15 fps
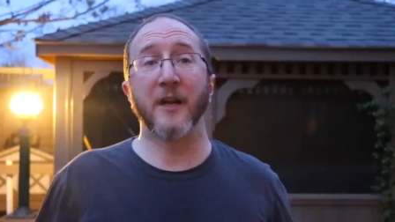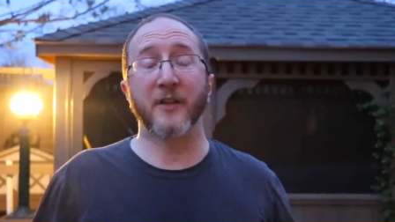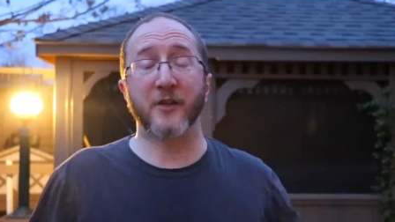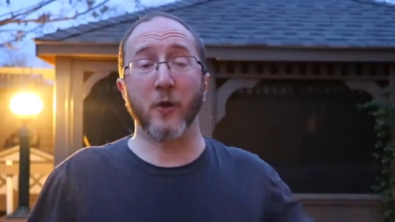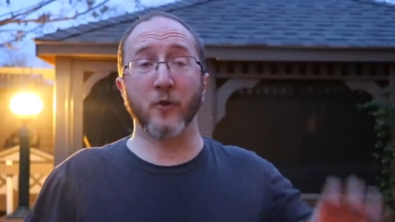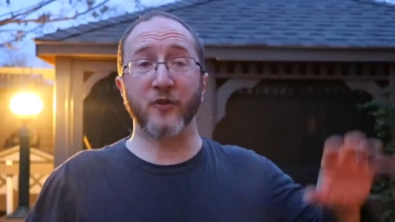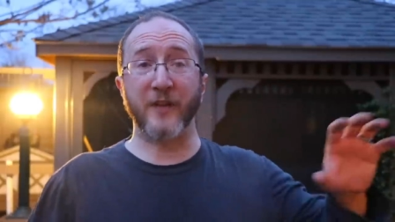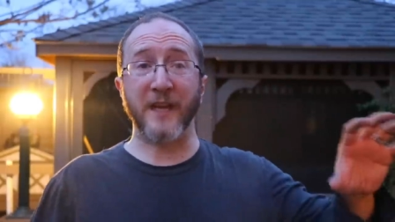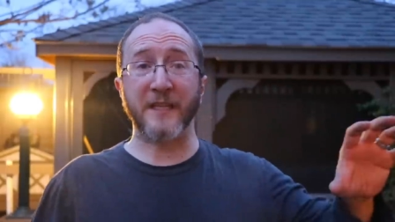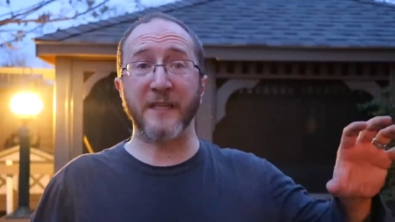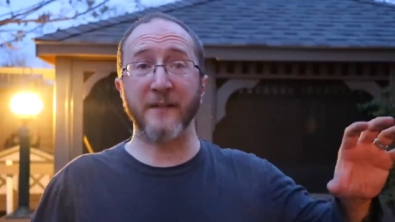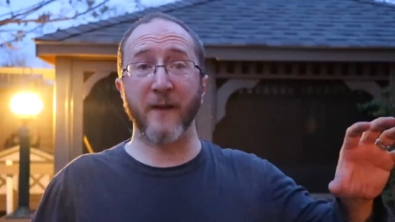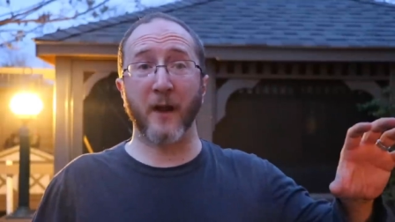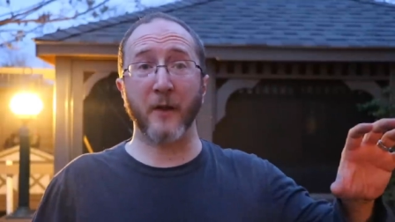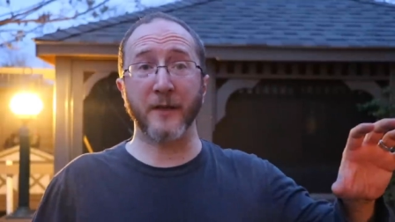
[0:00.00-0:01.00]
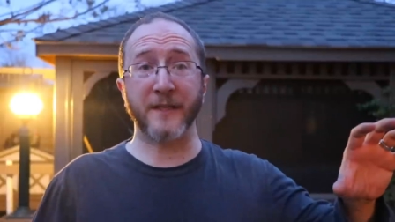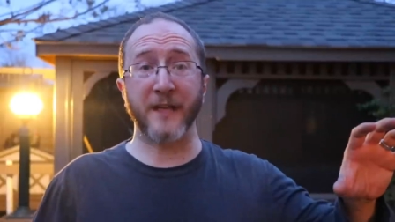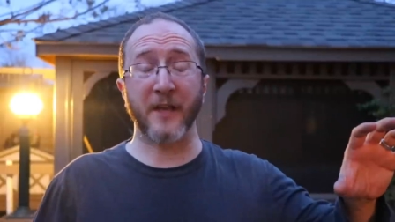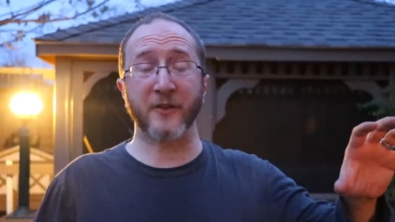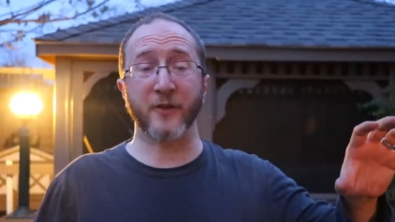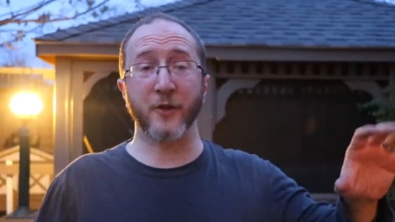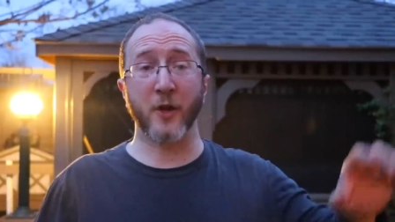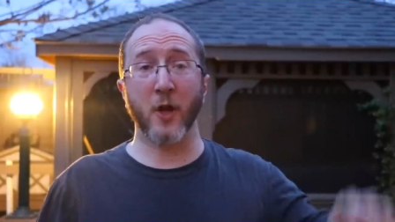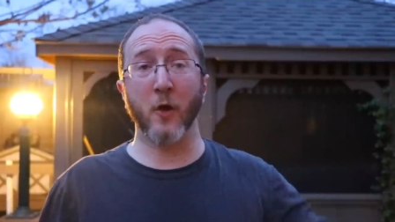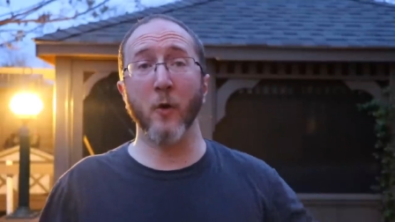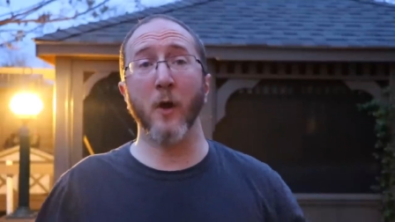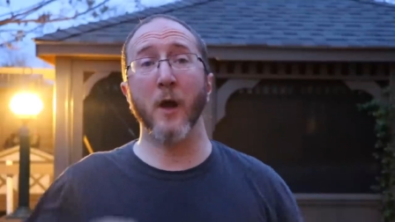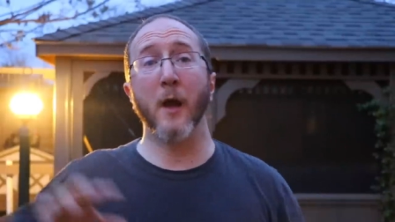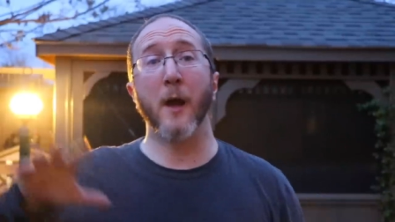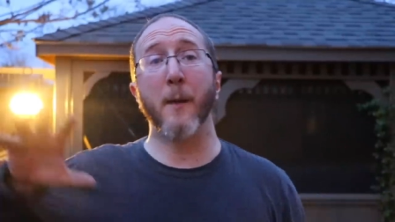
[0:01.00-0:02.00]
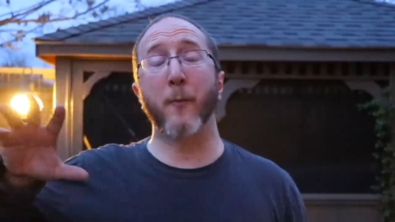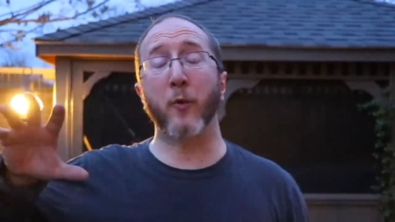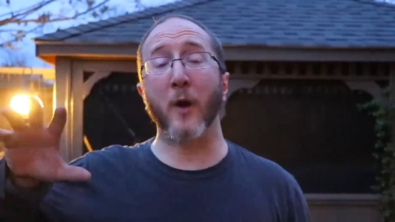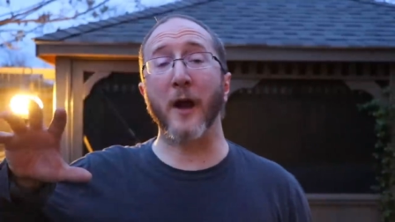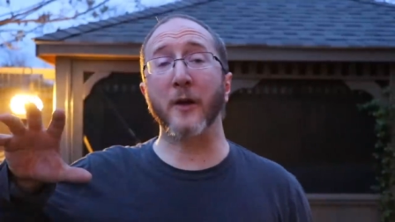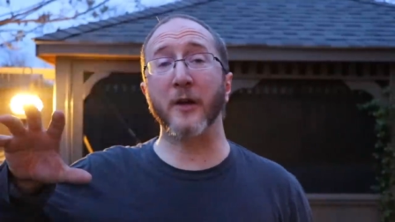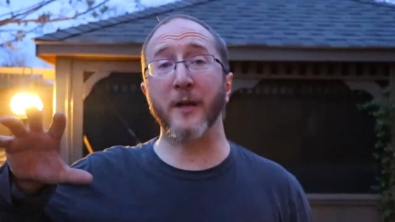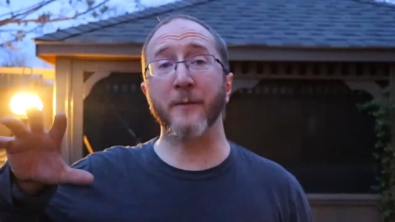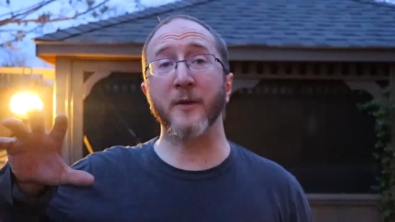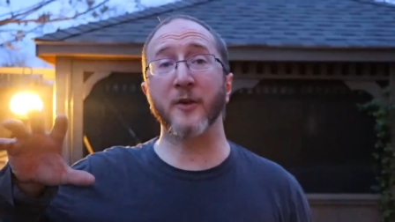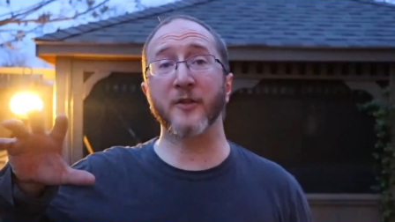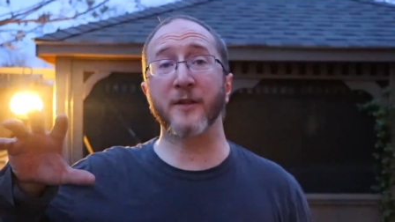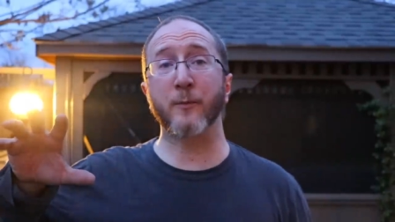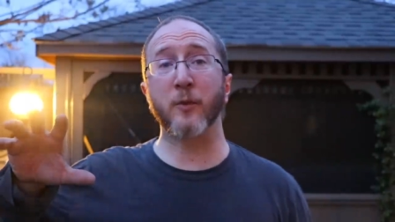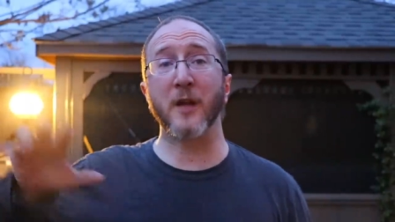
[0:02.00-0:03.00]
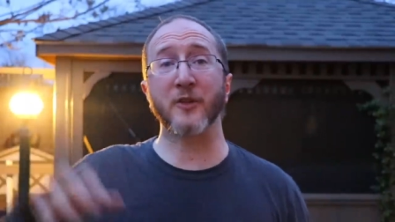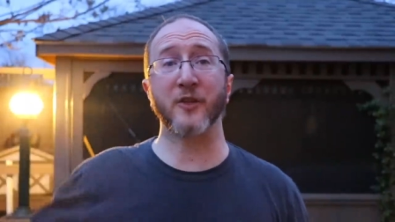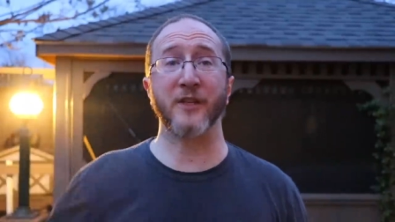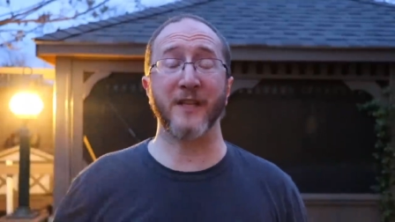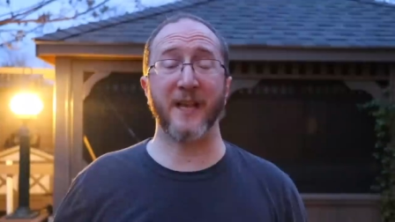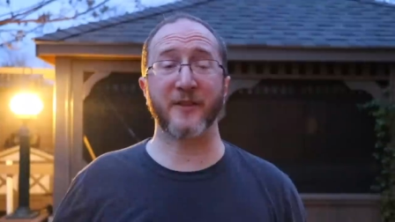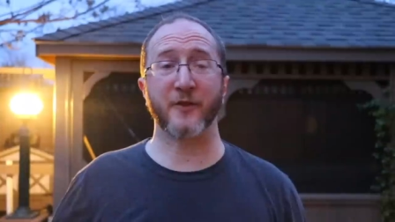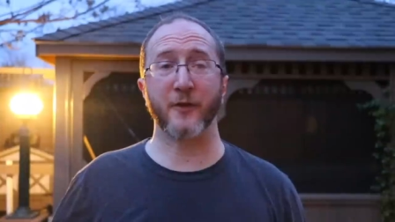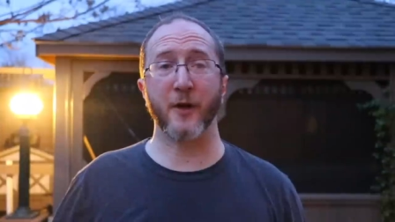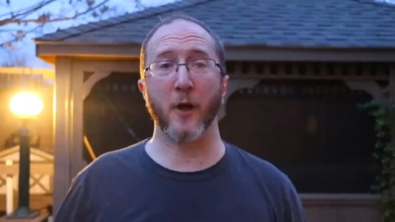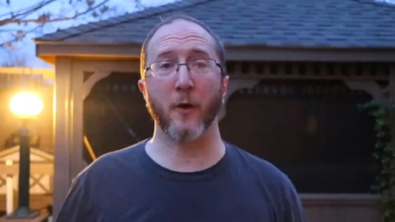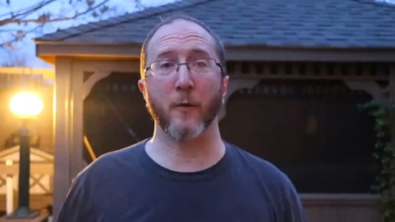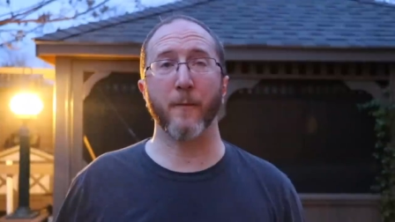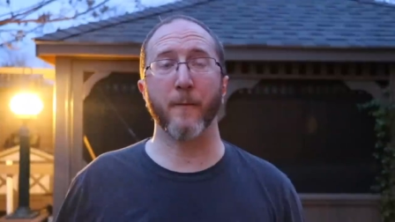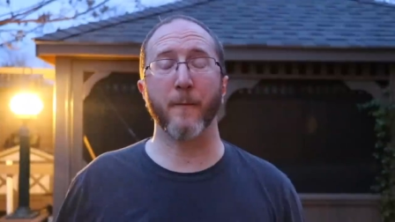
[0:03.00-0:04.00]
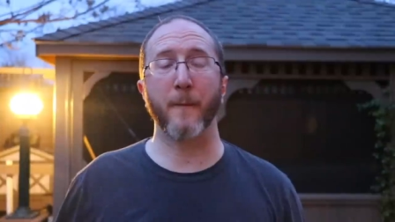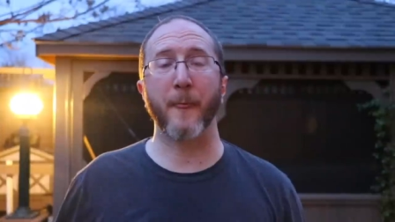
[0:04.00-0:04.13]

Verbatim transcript: So JC virus, yes or no? Prior immunosuppression, yes or no?